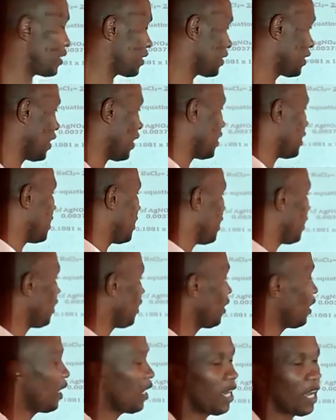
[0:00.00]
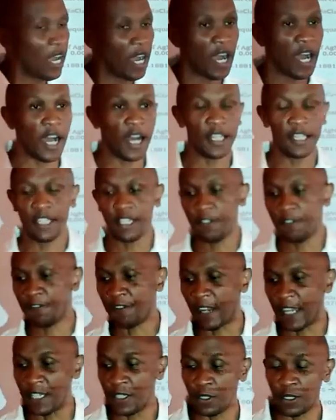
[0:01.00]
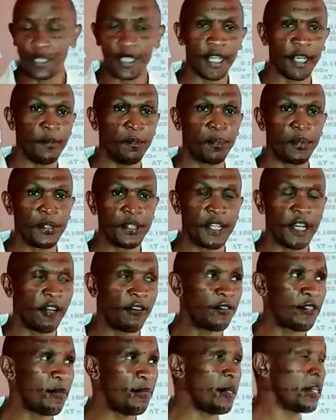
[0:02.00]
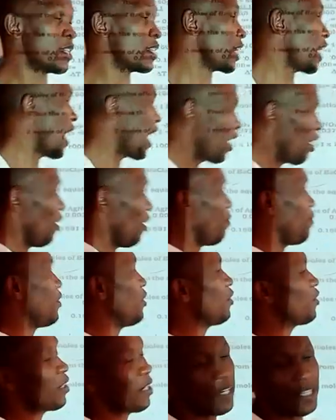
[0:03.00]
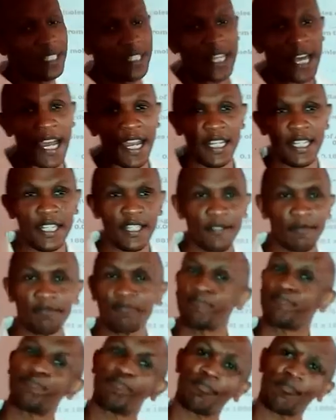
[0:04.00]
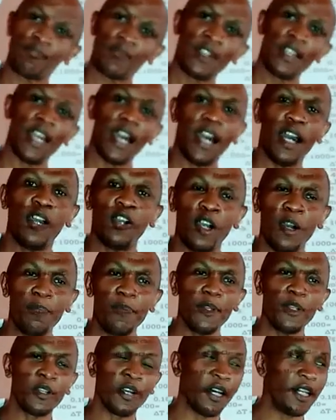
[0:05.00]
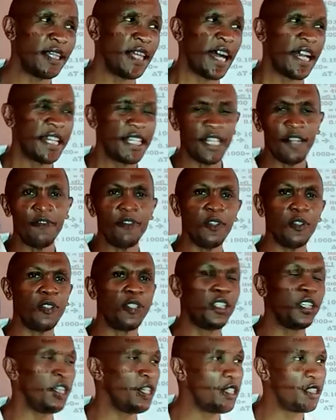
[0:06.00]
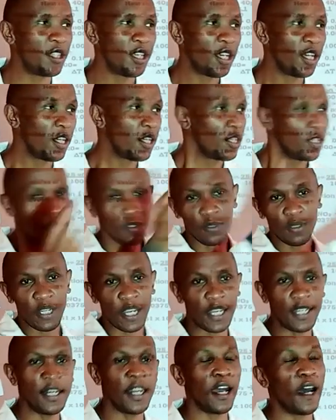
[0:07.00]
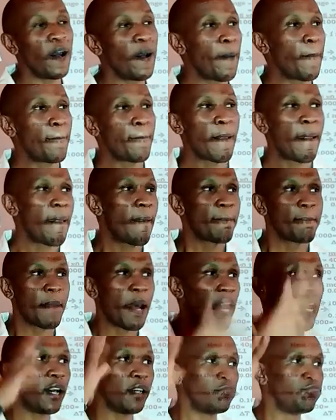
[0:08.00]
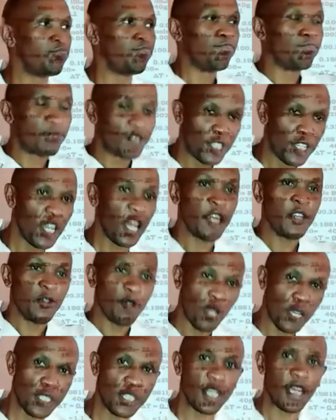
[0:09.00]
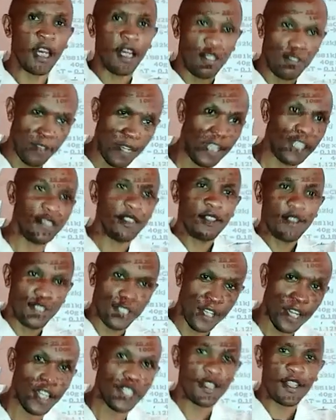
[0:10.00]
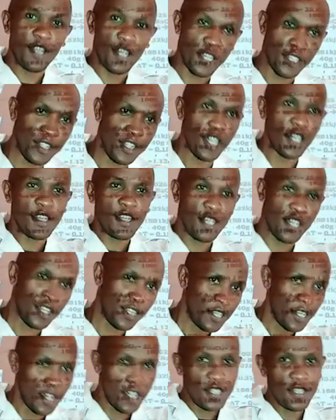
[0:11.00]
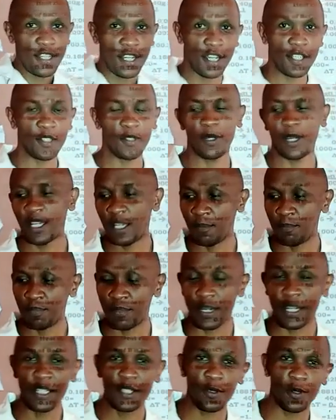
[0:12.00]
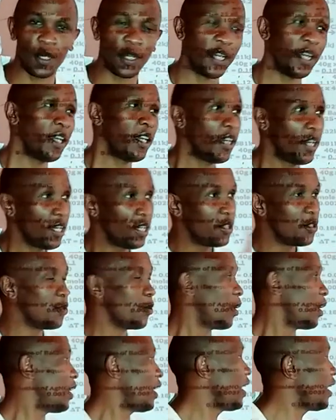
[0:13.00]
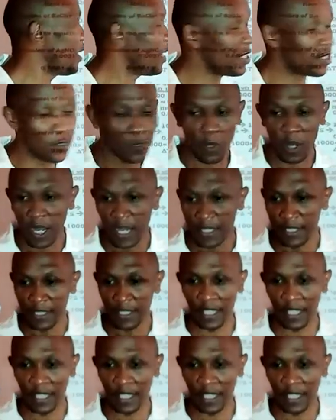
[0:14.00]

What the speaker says: and get the final temperature of the mixture. I hope you got that. Yeah, I hope you got that. If you did, you can cheer yourself. Cheer. You are a bright one. You are headed to an